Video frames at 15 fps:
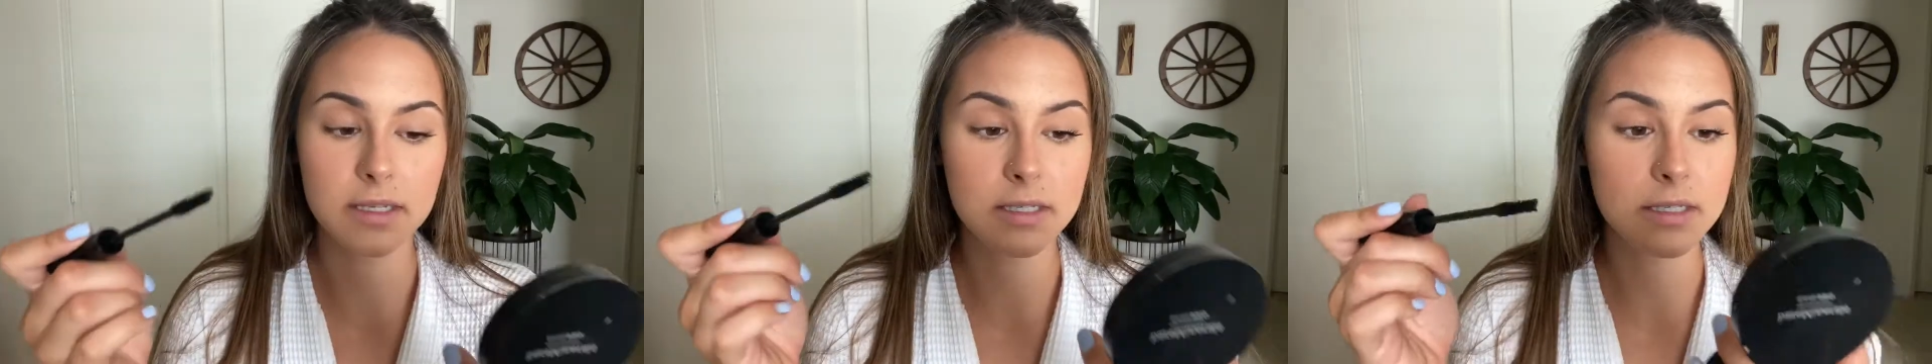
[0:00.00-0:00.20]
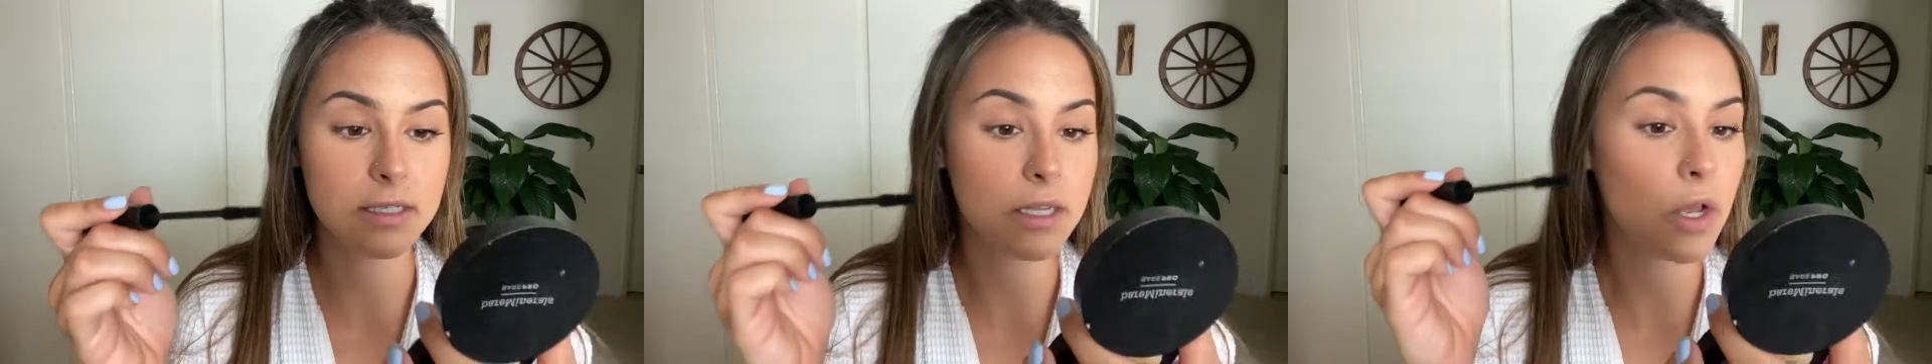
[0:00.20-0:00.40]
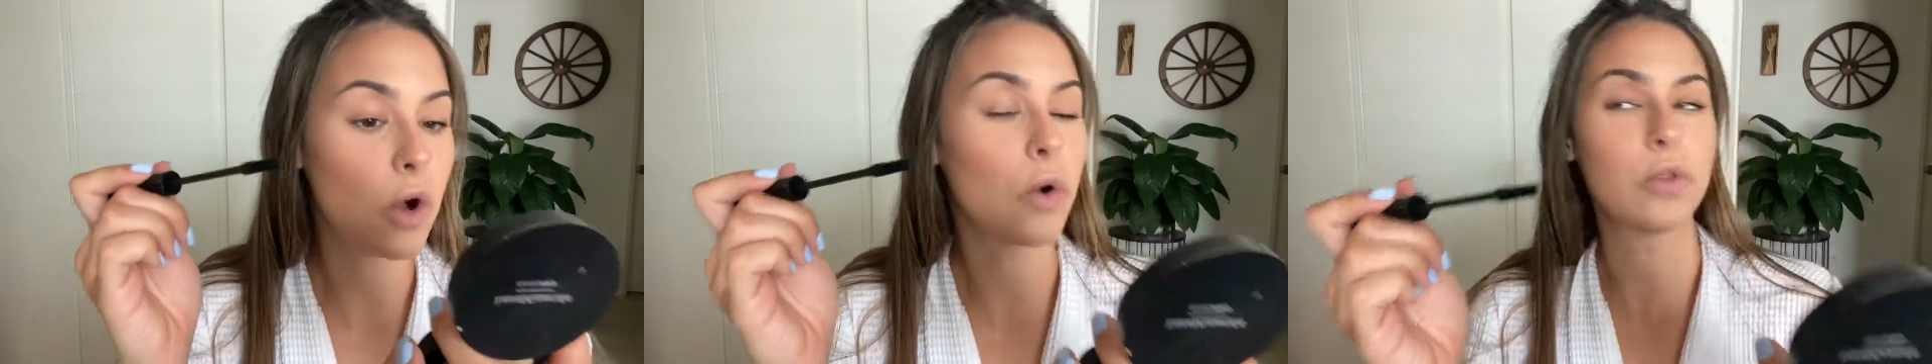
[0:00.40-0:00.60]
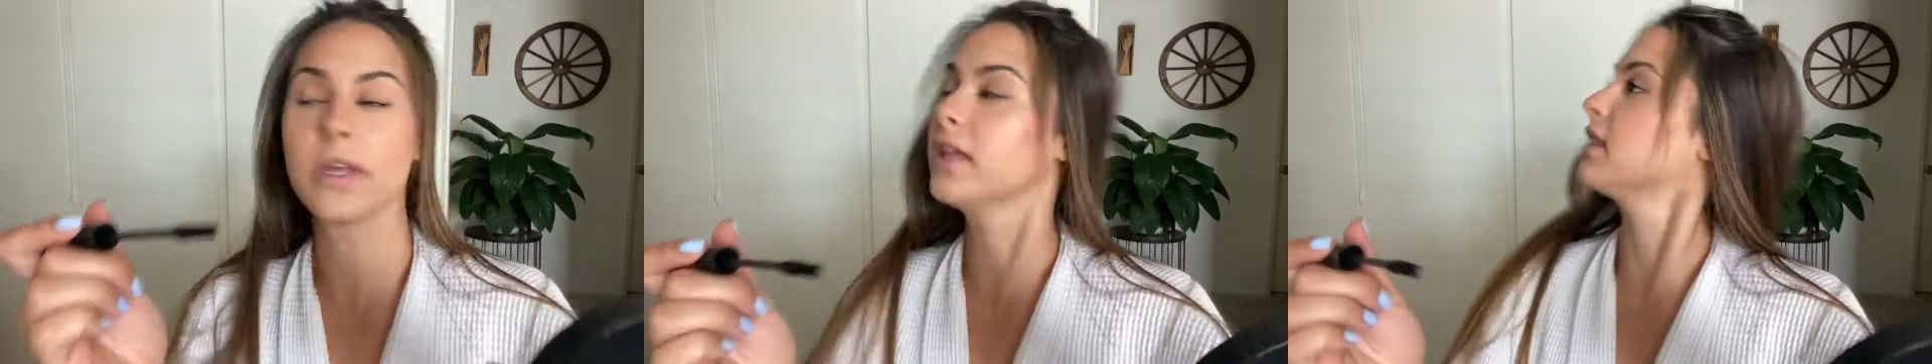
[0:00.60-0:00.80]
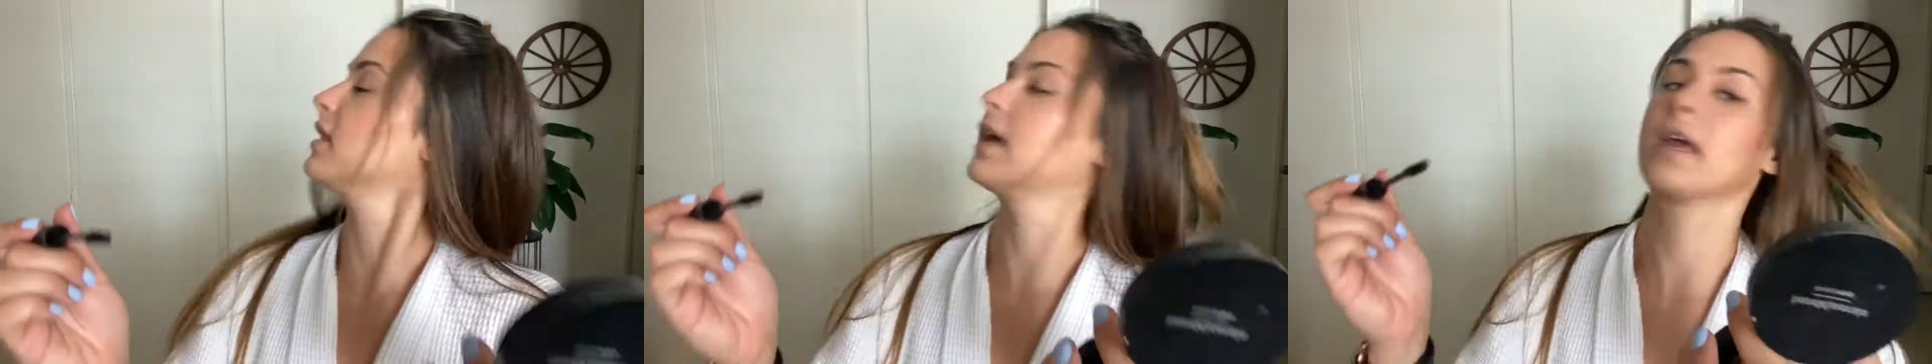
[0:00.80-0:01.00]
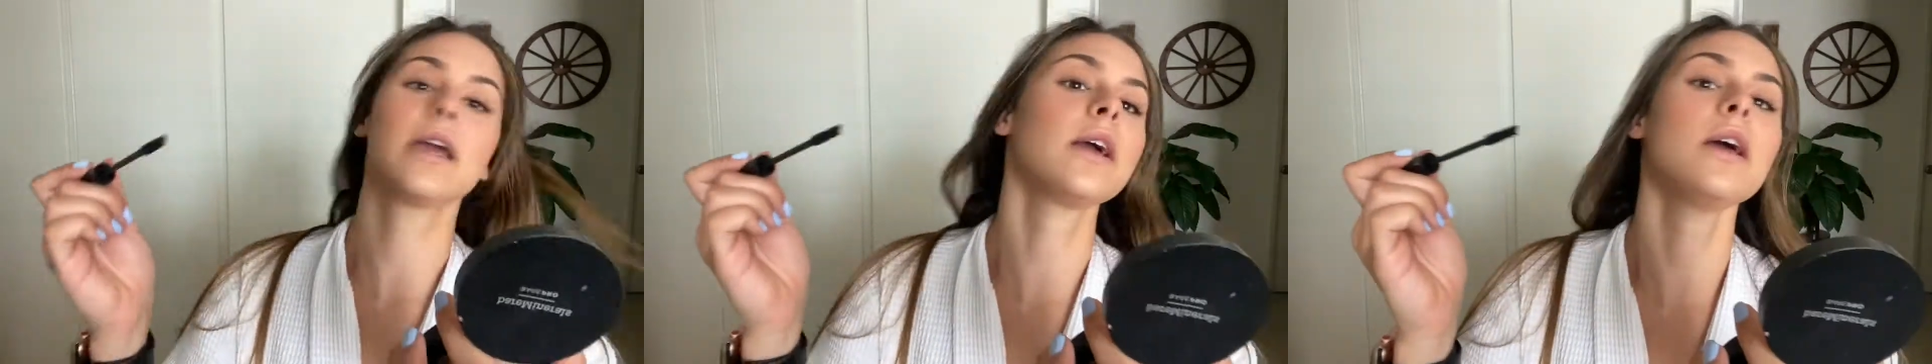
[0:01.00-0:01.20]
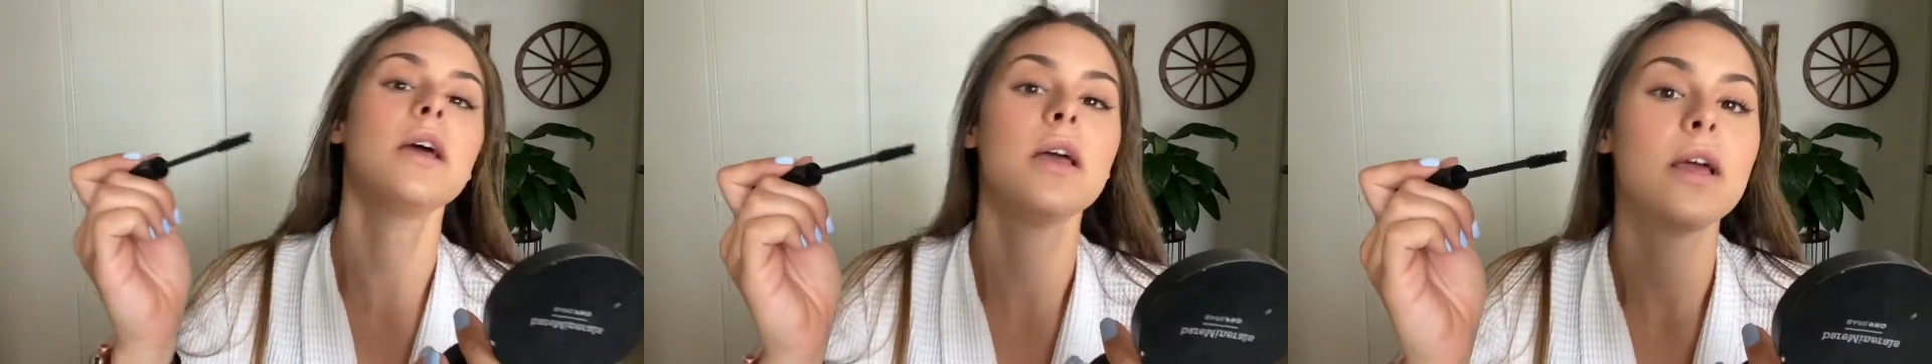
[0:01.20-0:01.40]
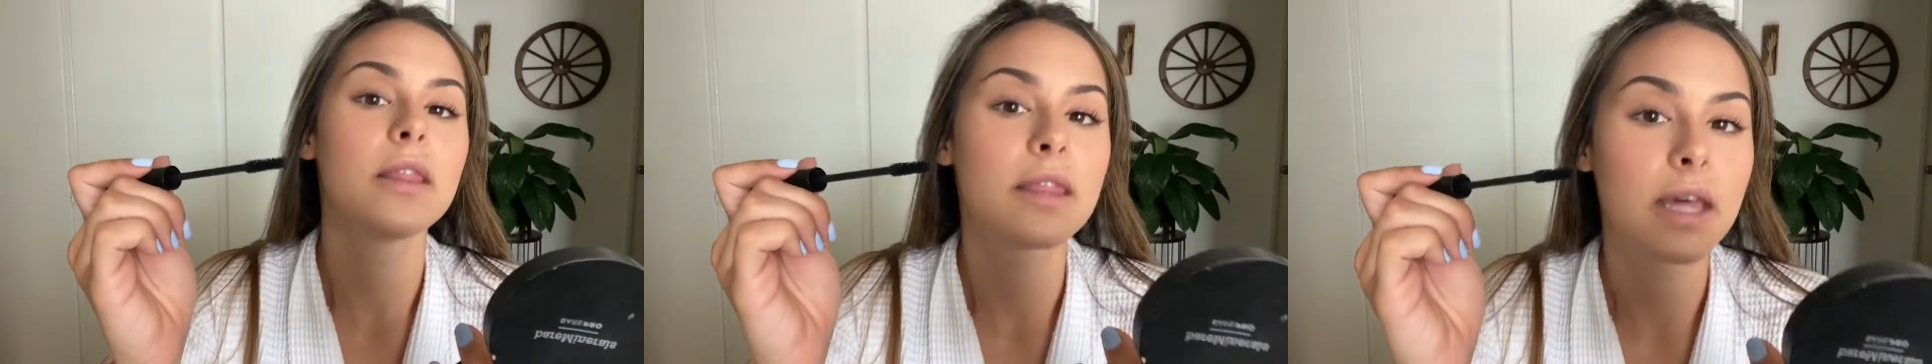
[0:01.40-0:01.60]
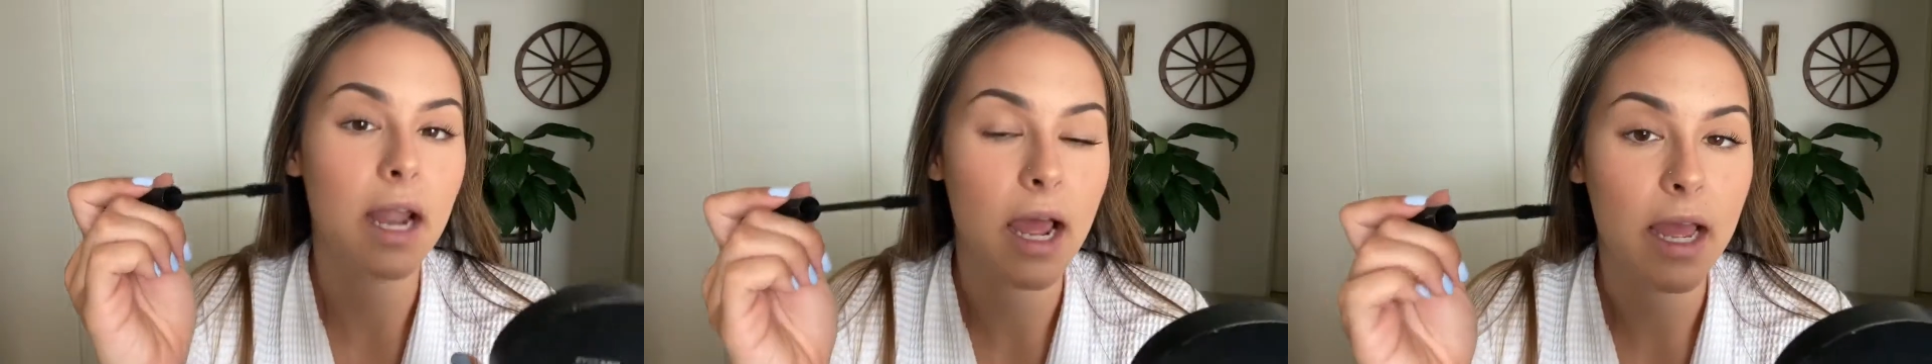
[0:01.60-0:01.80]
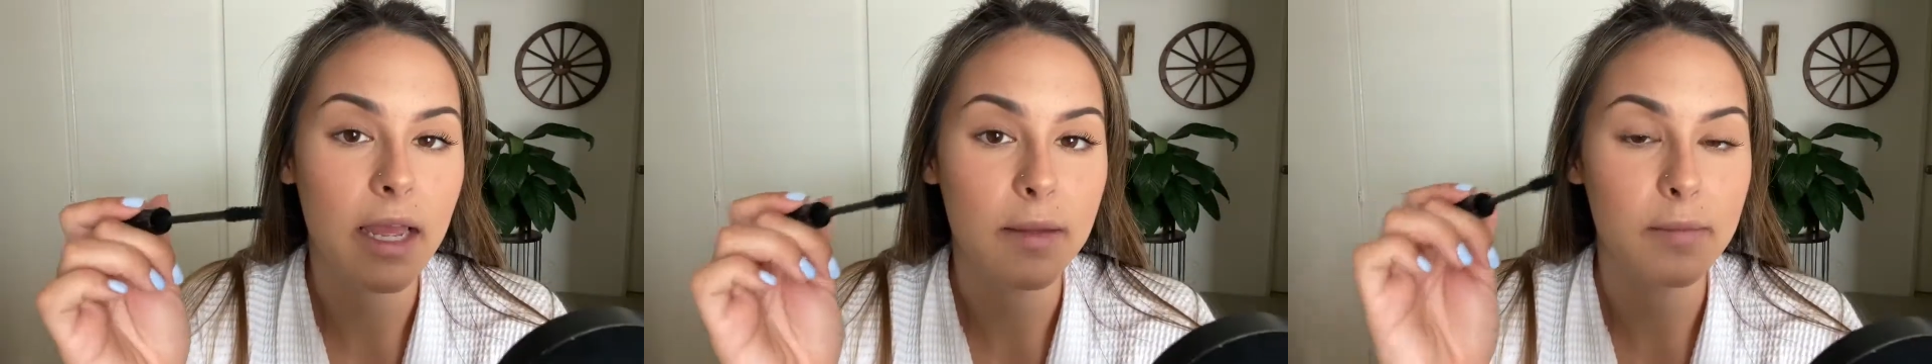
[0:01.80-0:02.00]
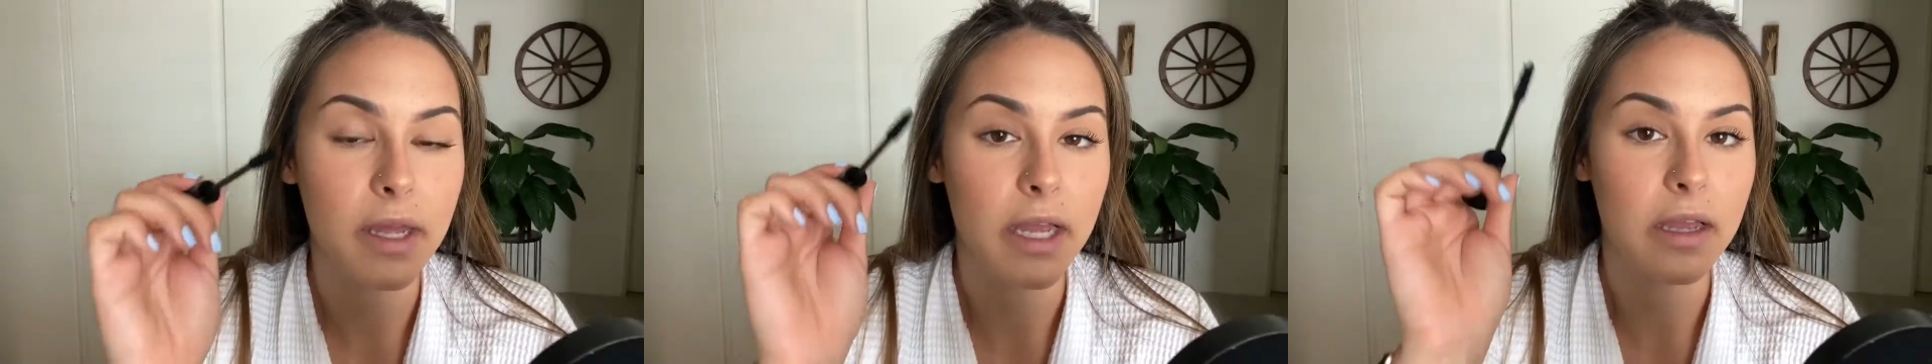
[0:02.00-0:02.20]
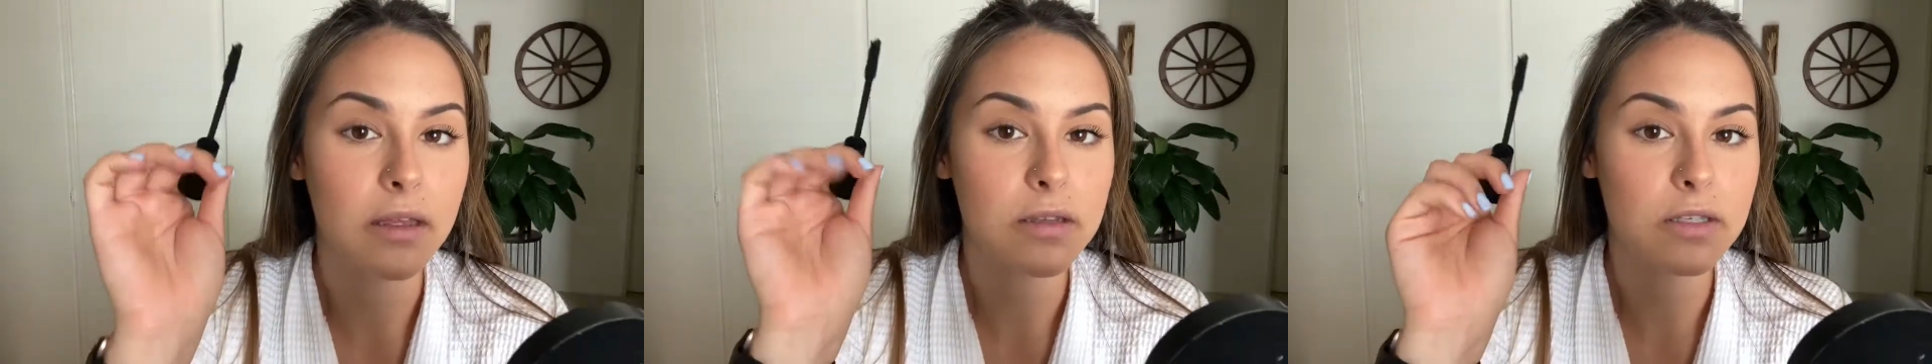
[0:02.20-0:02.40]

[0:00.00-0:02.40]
This is the only thing that I am like